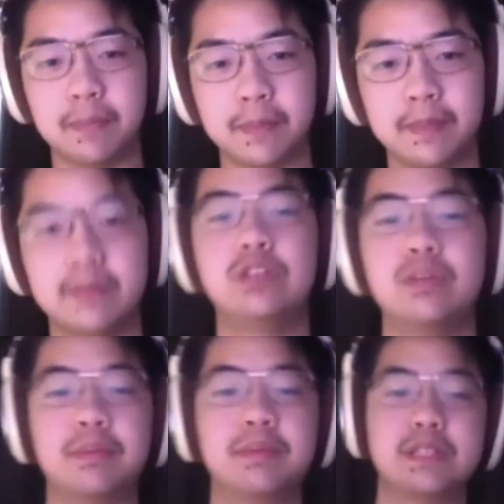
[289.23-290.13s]
the
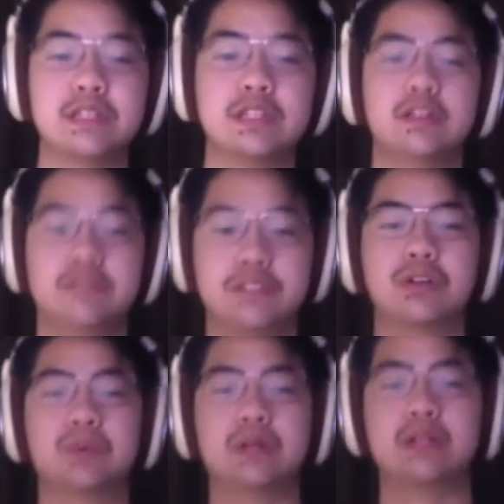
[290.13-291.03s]
superposition of 0 and
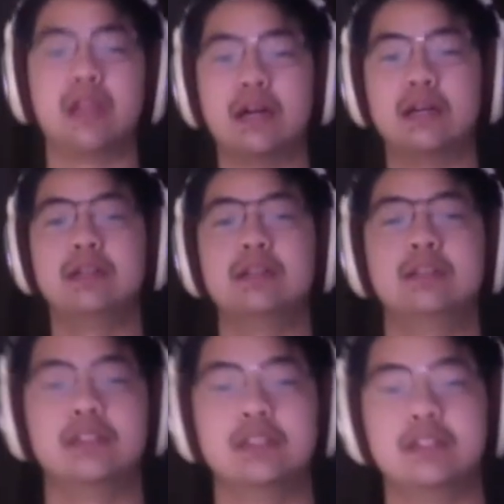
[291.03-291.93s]
1. Yeah.
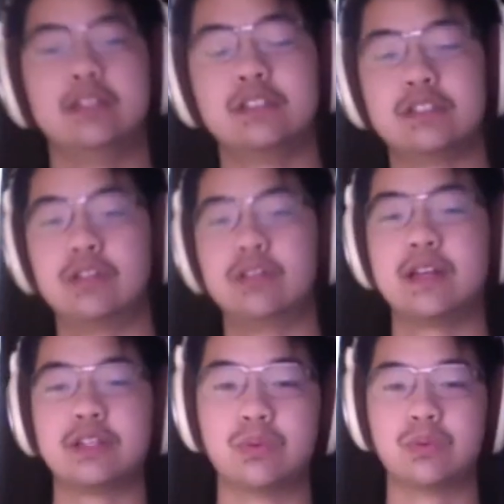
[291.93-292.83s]
So that
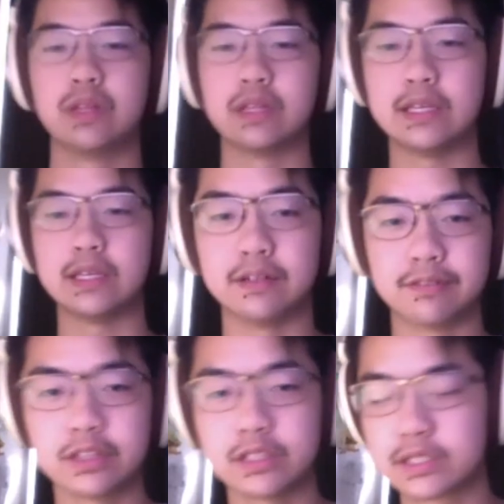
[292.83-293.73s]
is one of the key
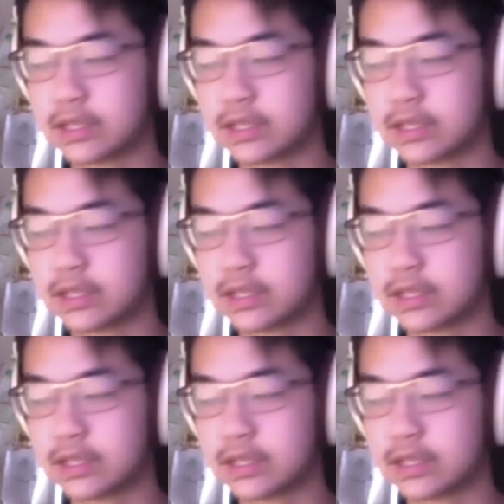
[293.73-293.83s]
difference,